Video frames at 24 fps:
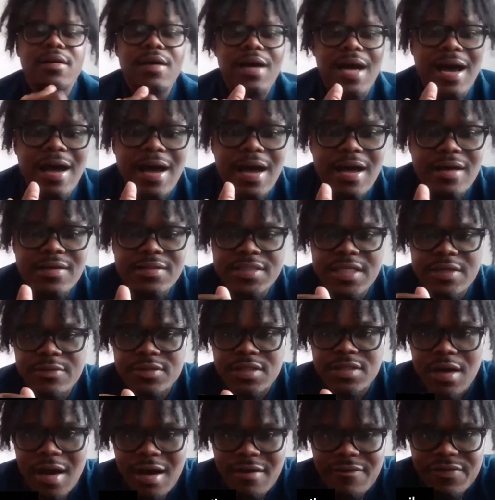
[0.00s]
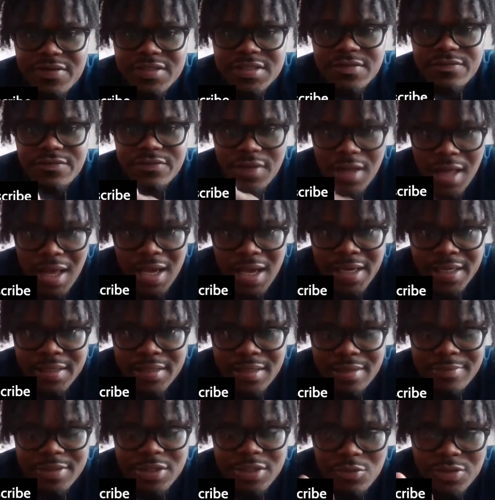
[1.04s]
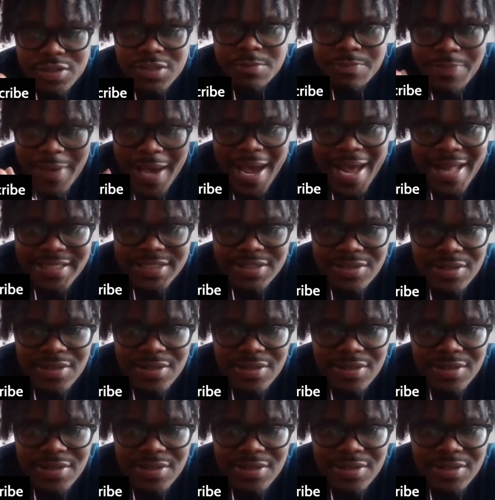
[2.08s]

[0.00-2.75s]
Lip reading: I'll say with the offensive line, I mean, there wasn't pads